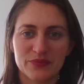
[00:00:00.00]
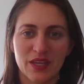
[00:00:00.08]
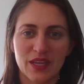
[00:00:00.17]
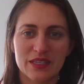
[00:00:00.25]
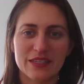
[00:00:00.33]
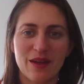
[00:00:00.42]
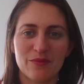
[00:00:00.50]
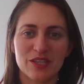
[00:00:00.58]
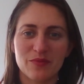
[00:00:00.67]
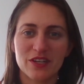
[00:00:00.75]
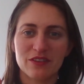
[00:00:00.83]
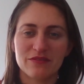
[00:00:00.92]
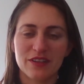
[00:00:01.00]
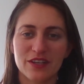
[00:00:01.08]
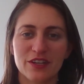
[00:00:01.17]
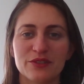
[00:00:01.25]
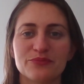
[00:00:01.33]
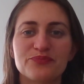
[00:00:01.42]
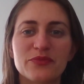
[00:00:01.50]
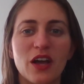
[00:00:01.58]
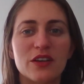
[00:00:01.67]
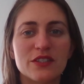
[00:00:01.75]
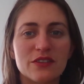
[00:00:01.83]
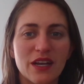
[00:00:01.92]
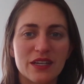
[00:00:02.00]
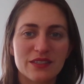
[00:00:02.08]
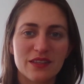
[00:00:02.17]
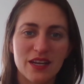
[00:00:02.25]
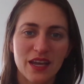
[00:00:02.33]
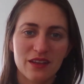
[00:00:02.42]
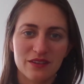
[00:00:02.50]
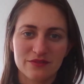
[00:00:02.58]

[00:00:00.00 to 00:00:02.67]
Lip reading: Tapping the middle finger, also next to the nail.